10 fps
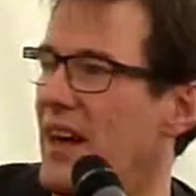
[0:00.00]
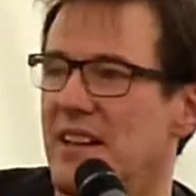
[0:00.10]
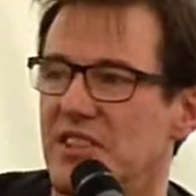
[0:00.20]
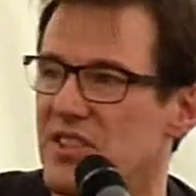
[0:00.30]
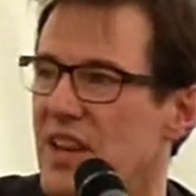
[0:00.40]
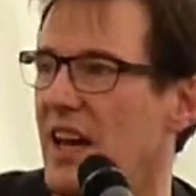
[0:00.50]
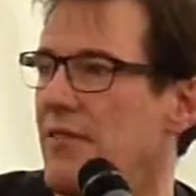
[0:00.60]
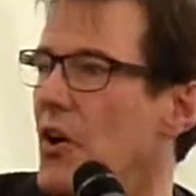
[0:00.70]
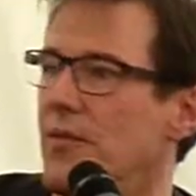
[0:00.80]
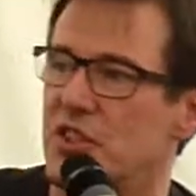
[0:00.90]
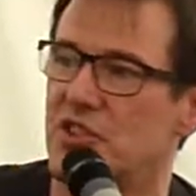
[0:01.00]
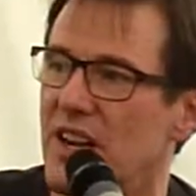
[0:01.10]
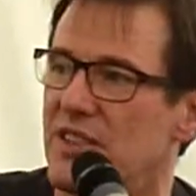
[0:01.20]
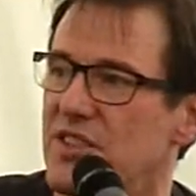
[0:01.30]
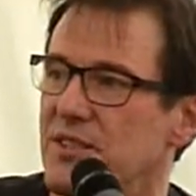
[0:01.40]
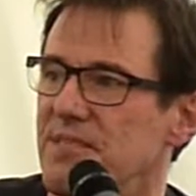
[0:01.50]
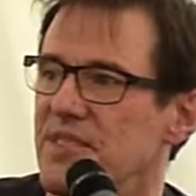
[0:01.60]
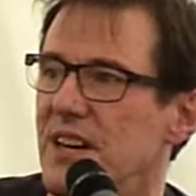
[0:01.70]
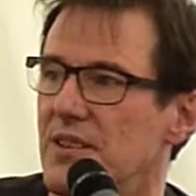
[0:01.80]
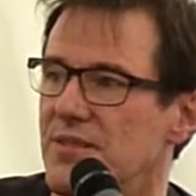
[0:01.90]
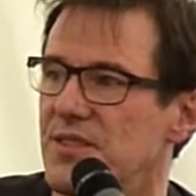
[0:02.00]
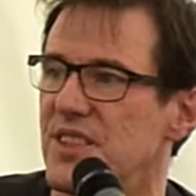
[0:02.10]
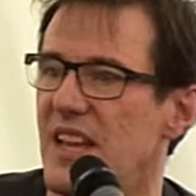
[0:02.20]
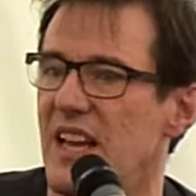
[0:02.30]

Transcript: and they just kind of overstretched themselves.